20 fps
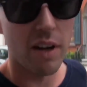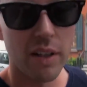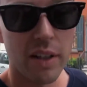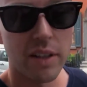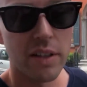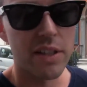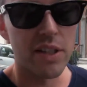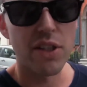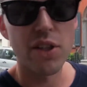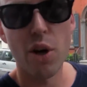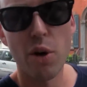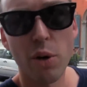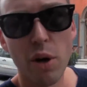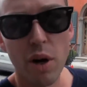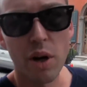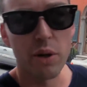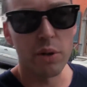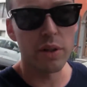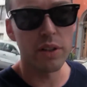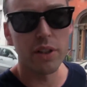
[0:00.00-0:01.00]
on in
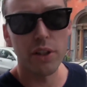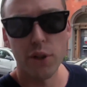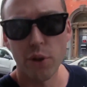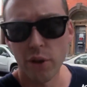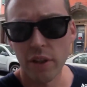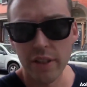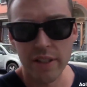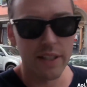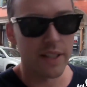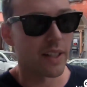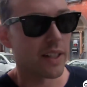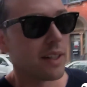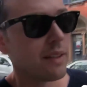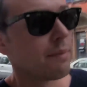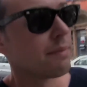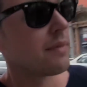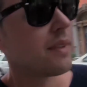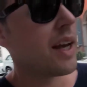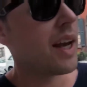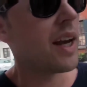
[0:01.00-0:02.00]
Soho in New York City,
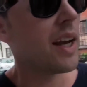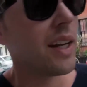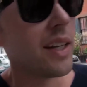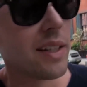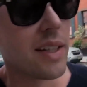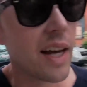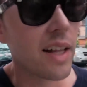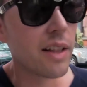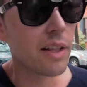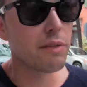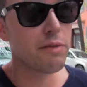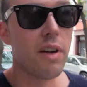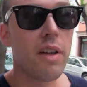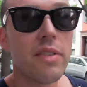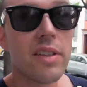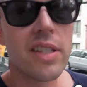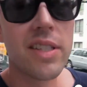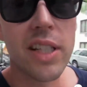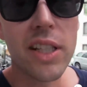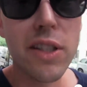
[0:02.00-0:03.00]
and I live on
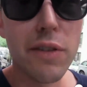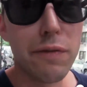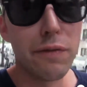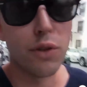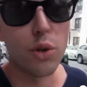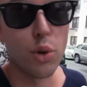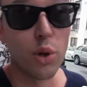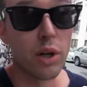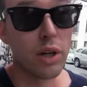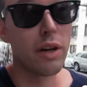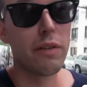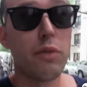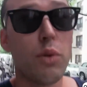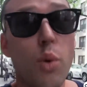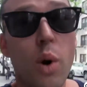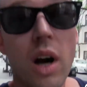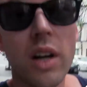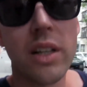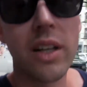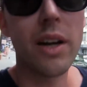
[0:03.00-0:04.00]
the sixth floor of a
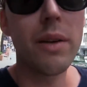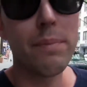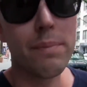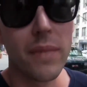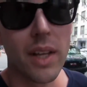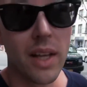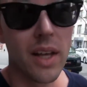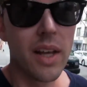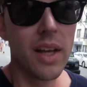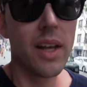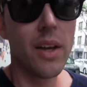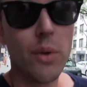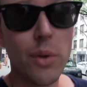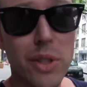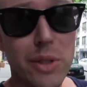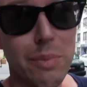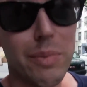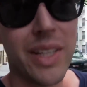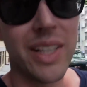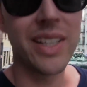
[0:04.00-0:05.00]
walk-up,
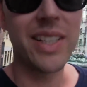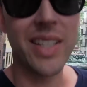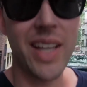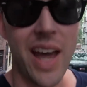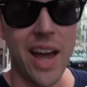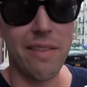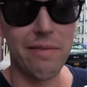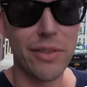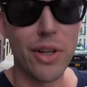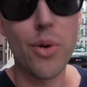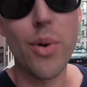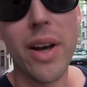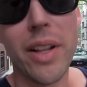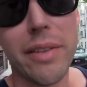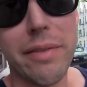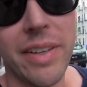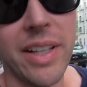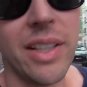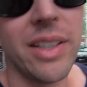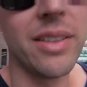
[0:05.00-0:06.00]
which means I have no
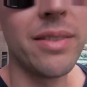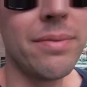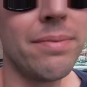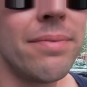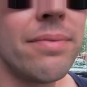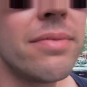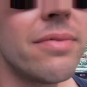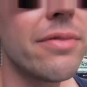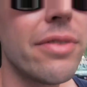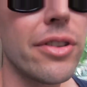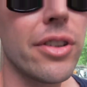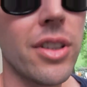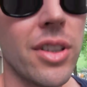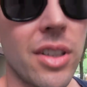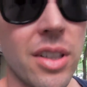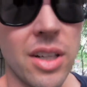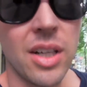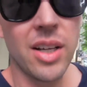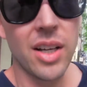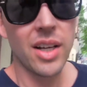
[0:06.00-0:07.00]
elevator. For
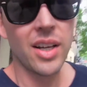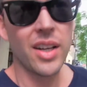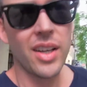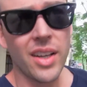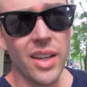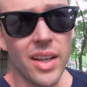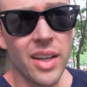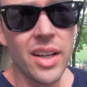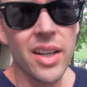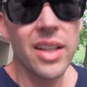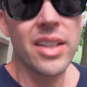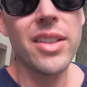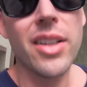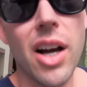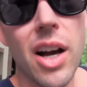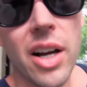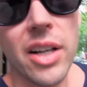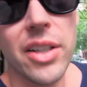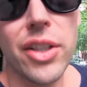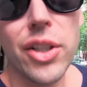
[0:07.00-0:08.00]

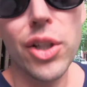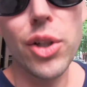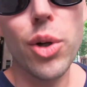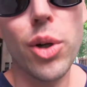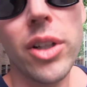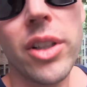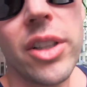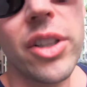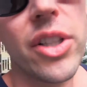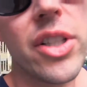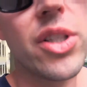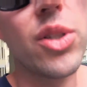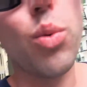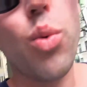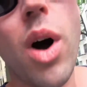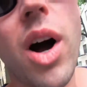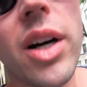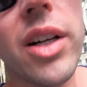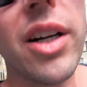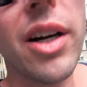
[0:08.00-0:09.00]
non-New Yorkers,
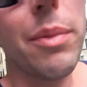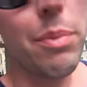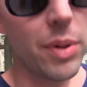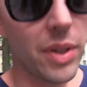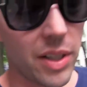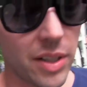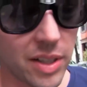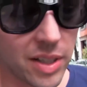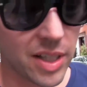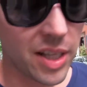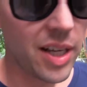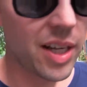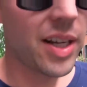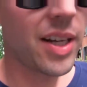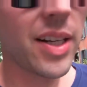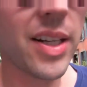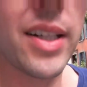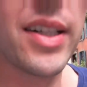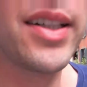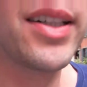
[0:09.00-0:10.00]
walk-up is
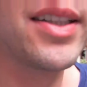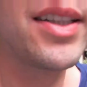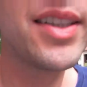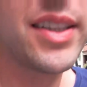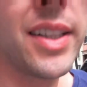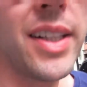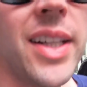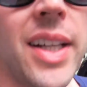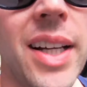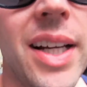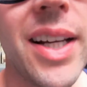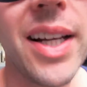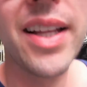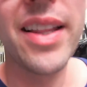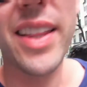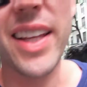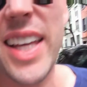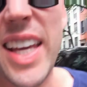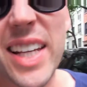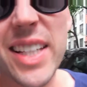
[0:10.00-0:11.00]

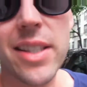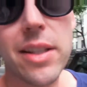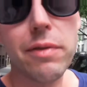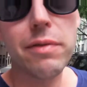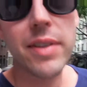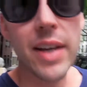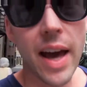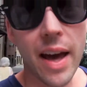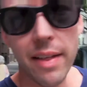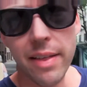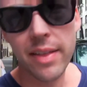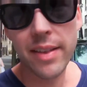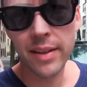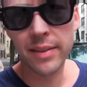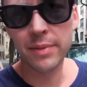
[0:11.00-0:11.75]
kiss of death.